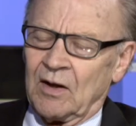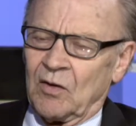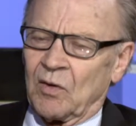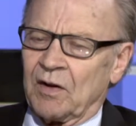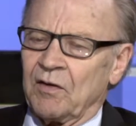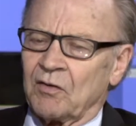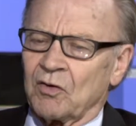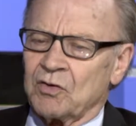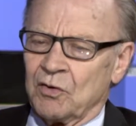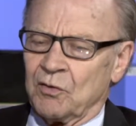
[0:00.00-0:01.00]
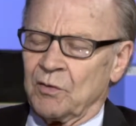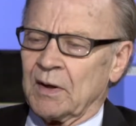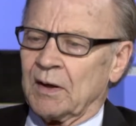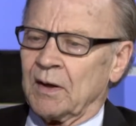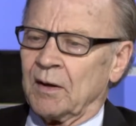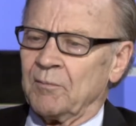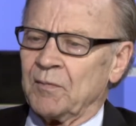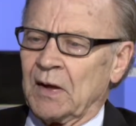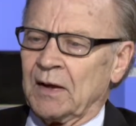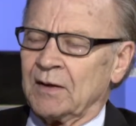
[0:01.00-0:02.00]
Well, I think there are two.
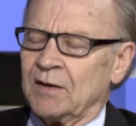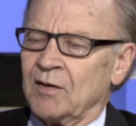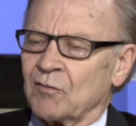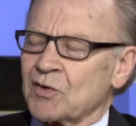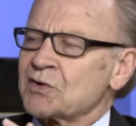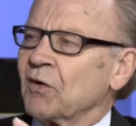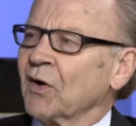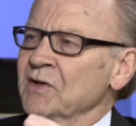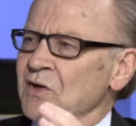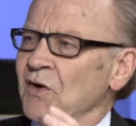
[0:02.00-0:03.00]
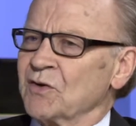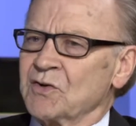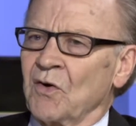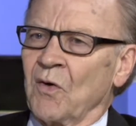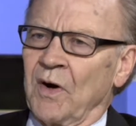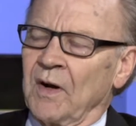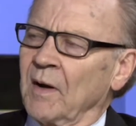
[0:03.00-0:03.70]
First of all, he's a good story.